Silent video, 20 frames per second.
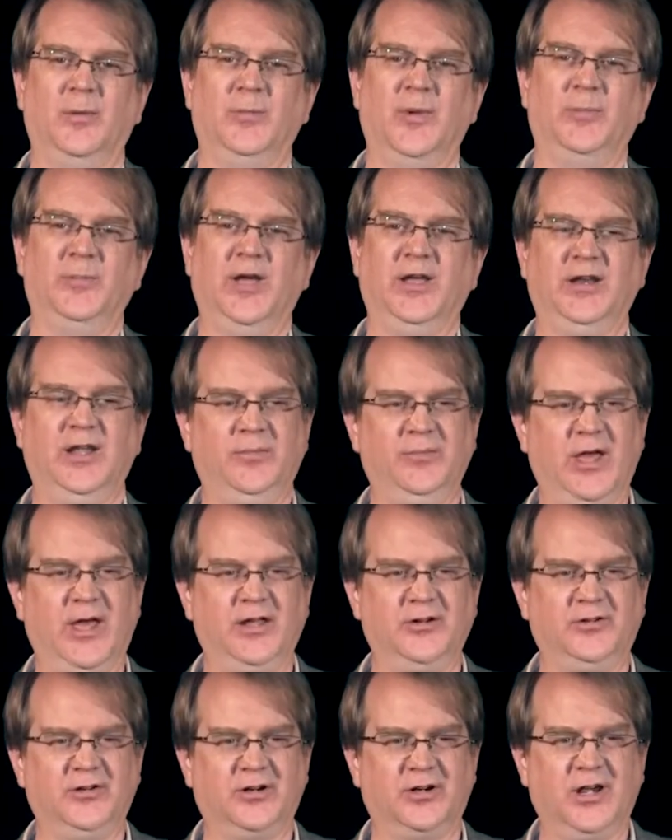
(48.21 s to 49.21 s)
a man named
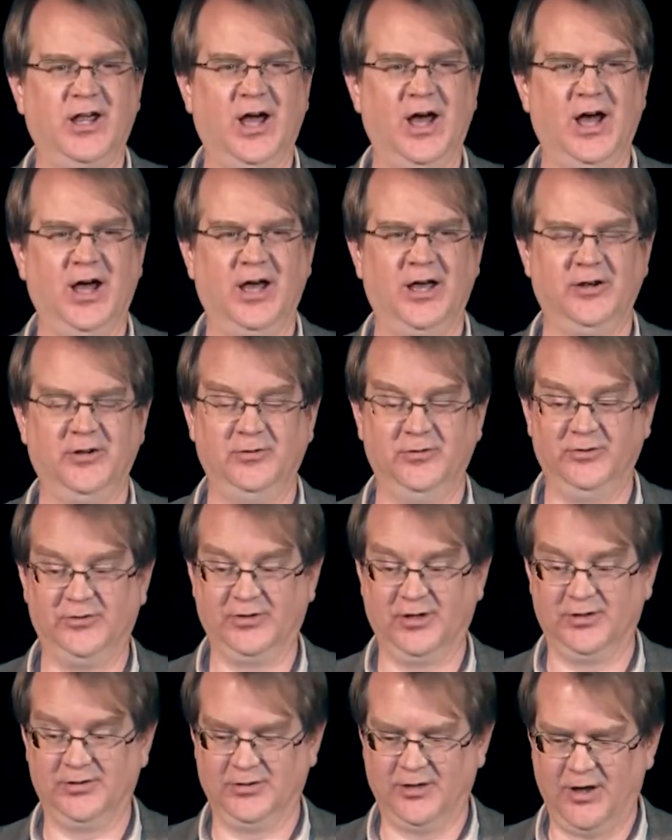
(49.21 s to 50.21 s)
Edgar Kahn, who's
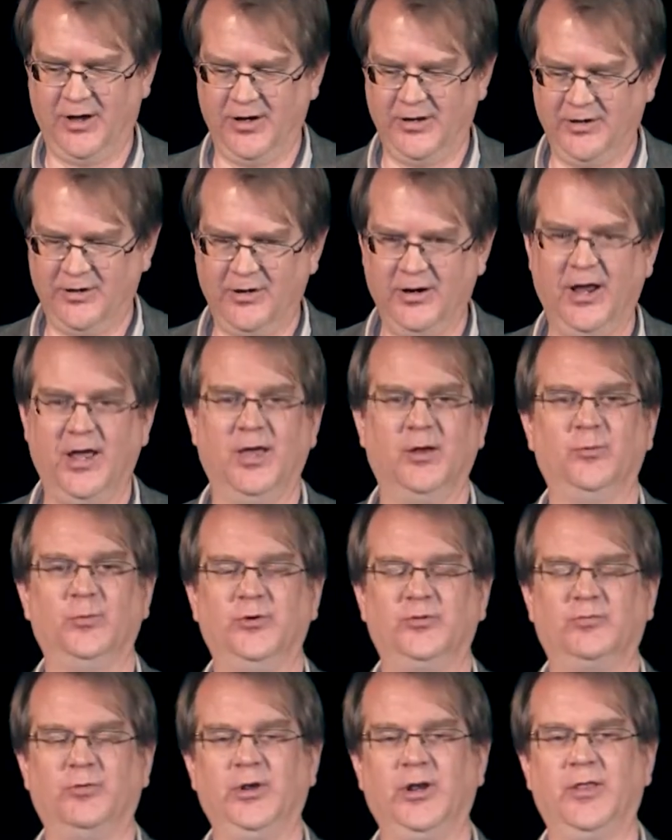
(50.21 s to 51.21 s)
a lawyer and
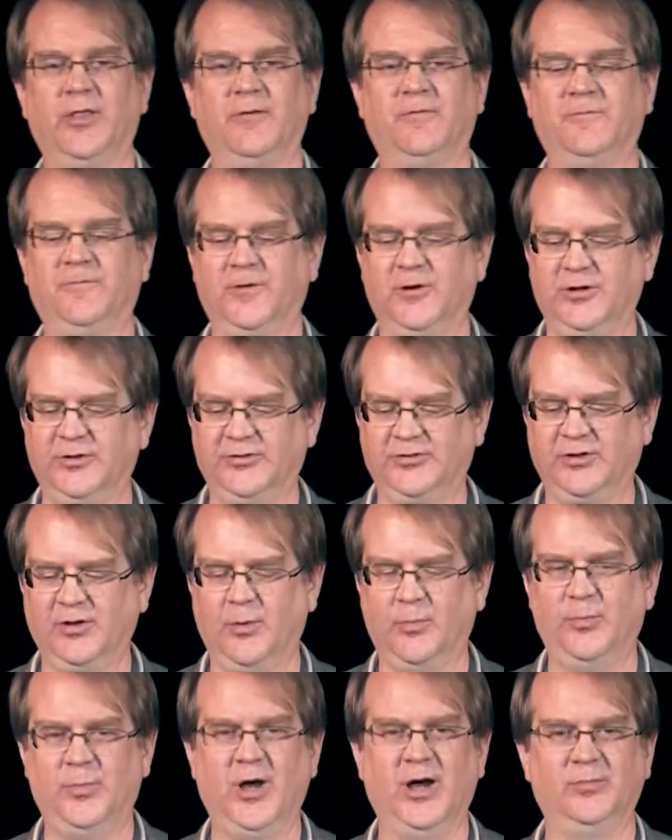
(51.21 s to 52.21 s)
was one of the first
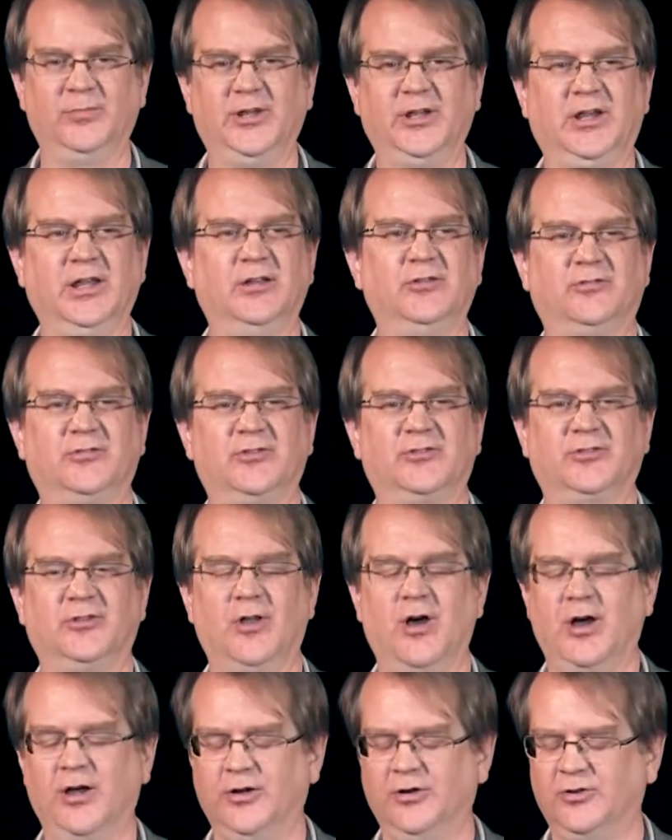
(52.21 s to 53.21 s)
public interest
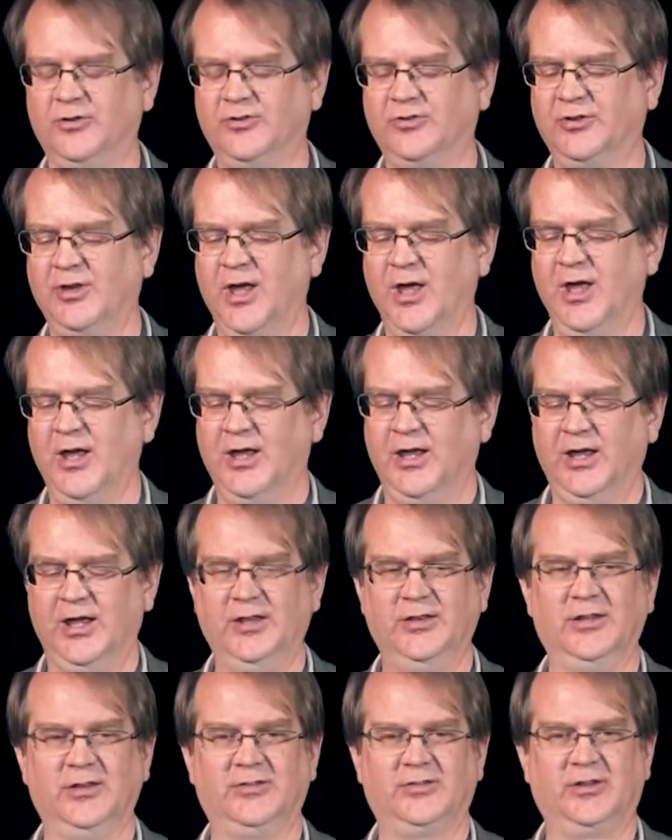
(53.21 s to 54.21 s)
lawyers
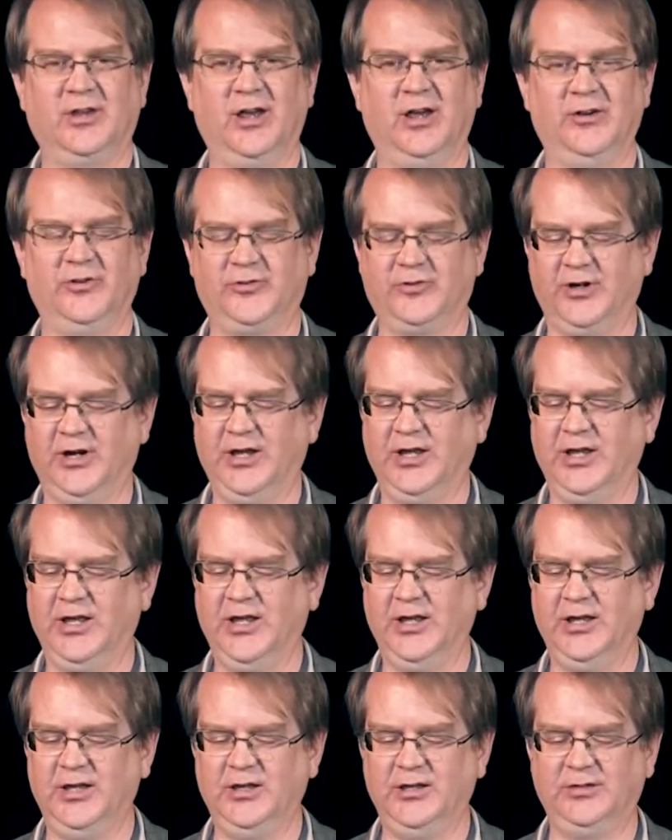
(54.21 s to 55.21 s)
in this country.
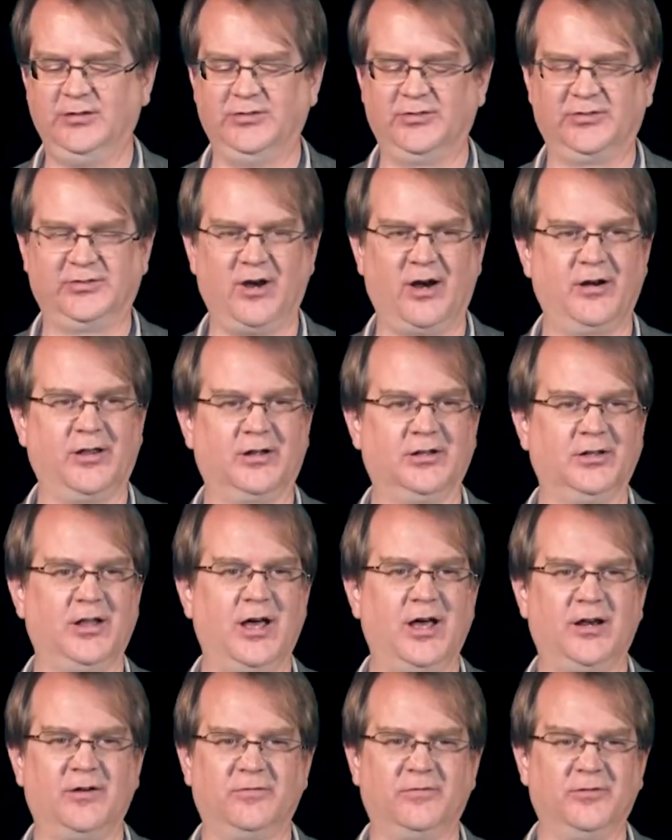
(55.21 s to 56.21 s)
He started a
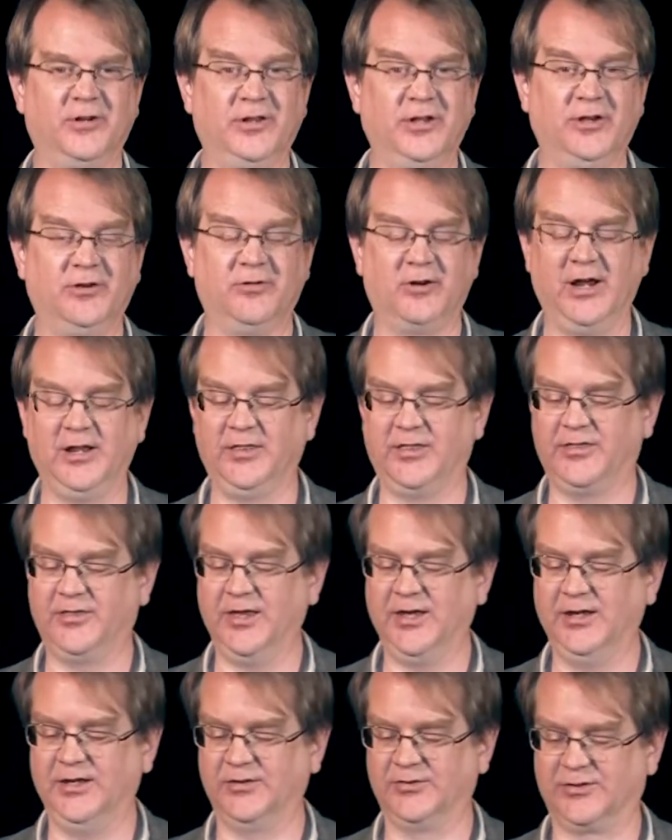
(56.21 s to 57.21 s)
lot of really great
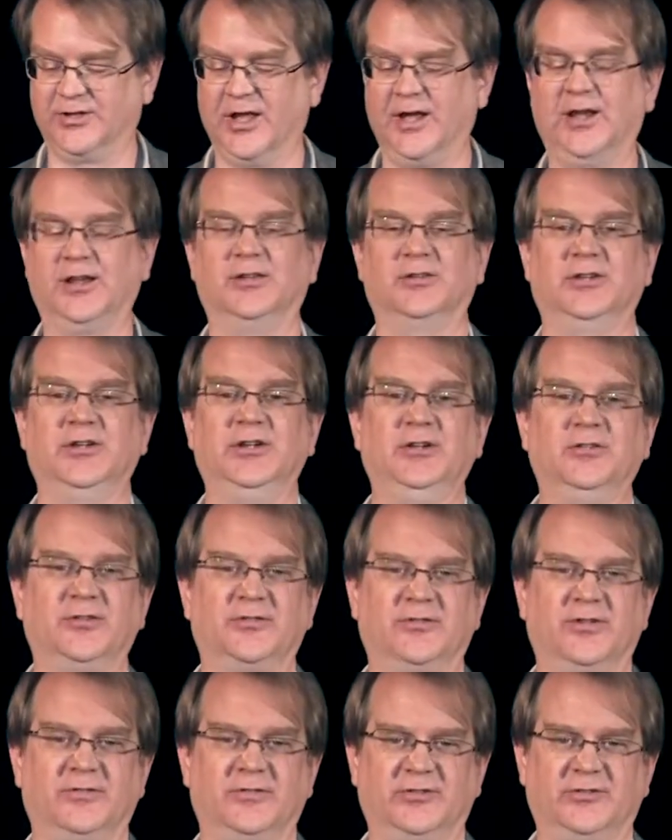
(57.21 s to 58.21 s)
things like Legal
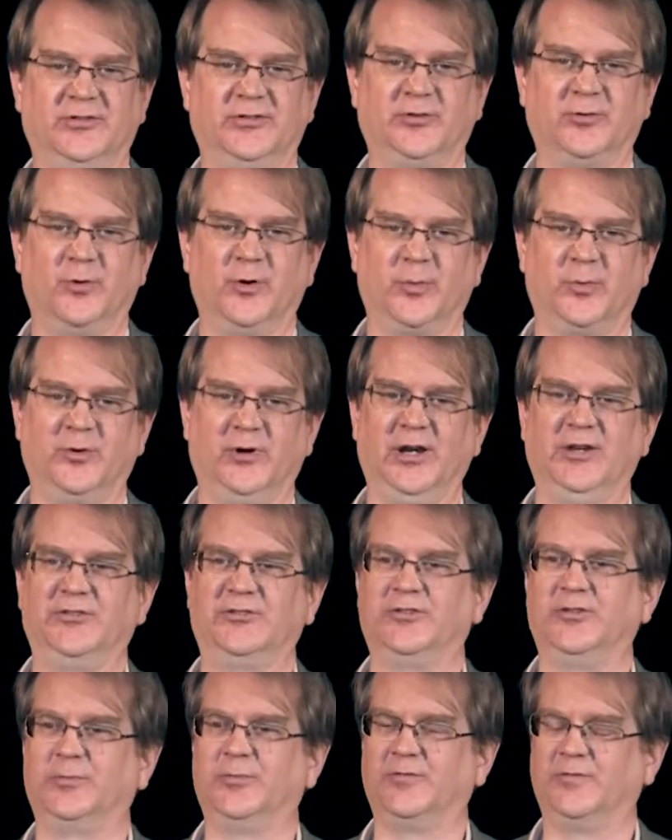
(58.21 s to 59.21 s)
Services
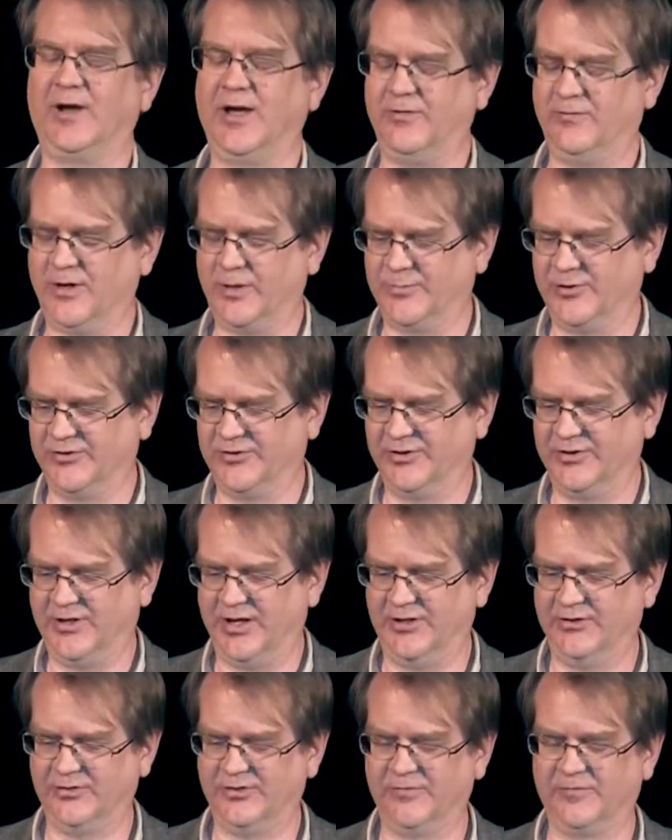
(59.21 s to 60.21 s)
Corporation to provide
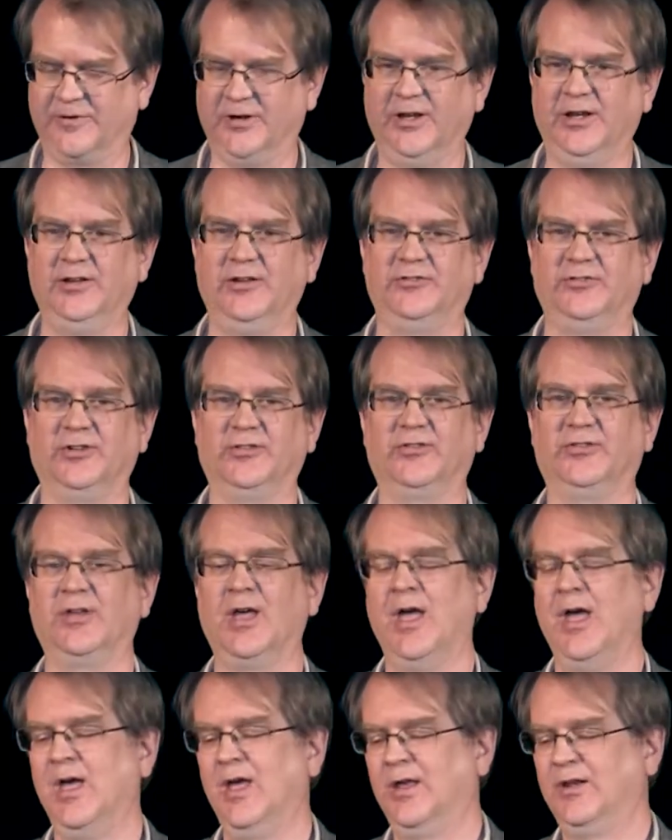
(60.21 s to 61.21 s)
representation for indigents,
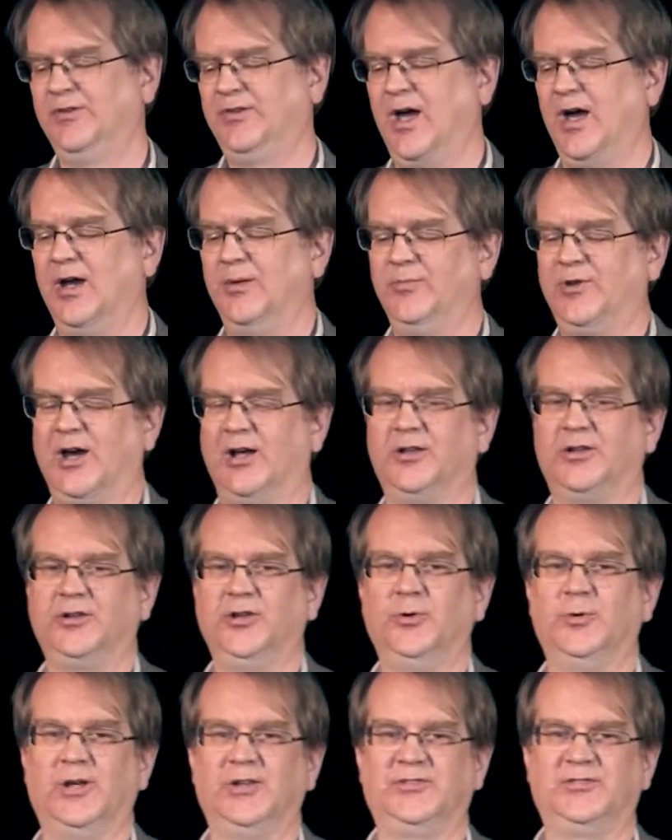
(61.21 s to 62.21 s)
Time Dollar
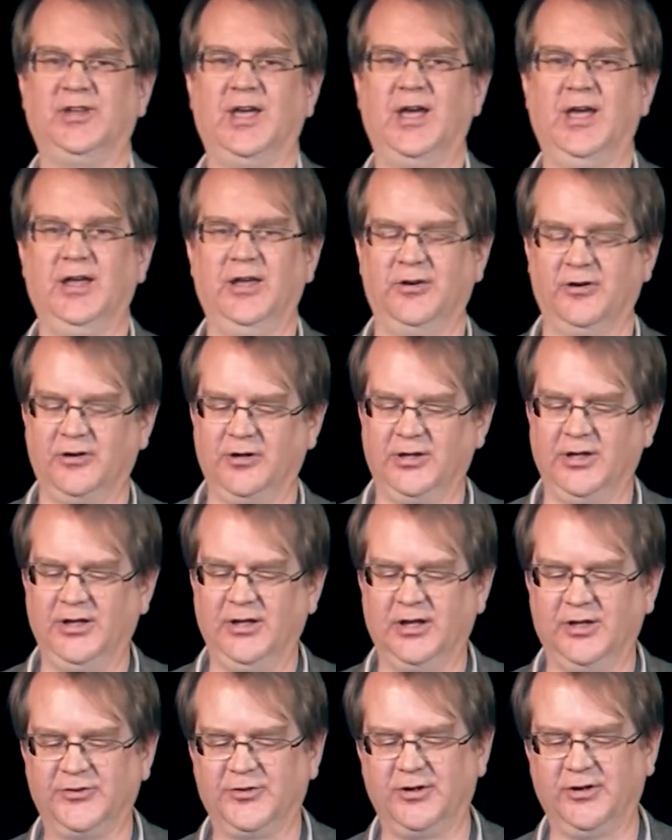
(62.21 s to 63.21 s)
USA, an early
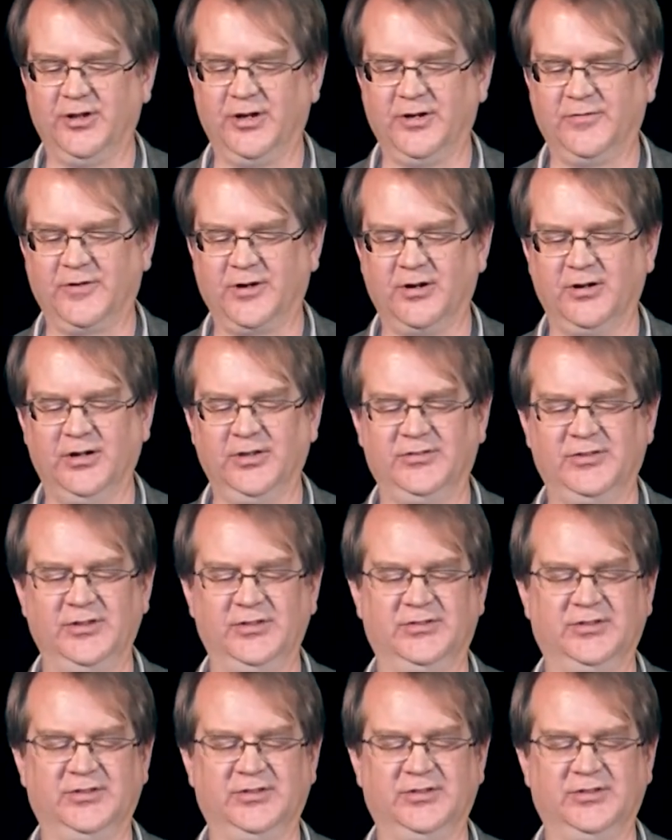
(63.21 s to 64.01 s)
alternative currency